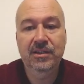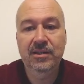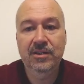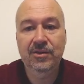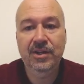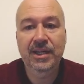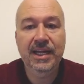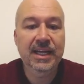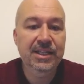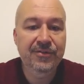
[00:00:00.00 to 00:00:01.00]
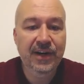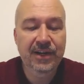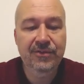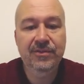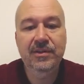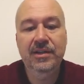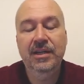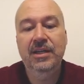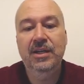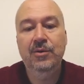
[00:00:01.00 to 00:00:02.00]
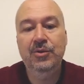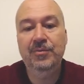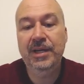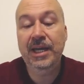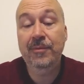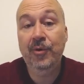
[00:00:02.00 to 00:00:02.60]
Okay, knight d5, which became